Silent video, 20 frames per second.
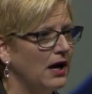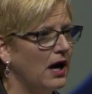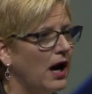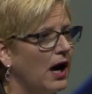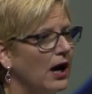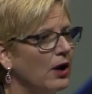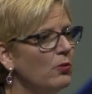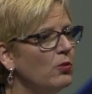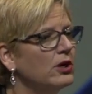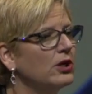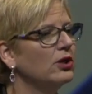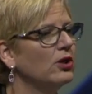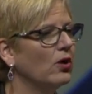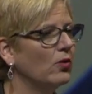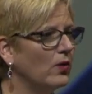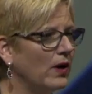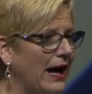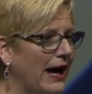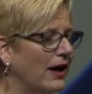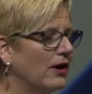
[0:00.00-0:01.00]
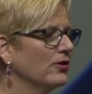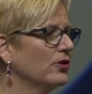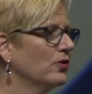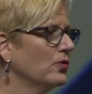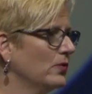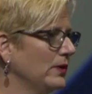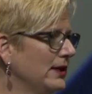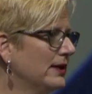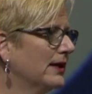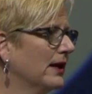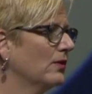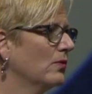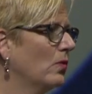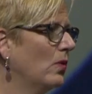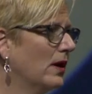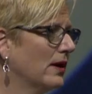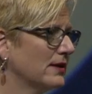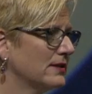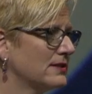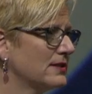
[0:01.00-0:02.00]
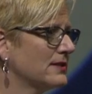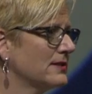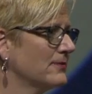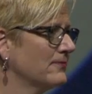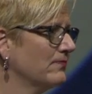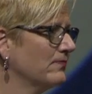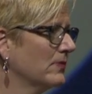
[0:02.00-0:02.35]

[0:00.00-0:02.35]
I want to know how your weekend was.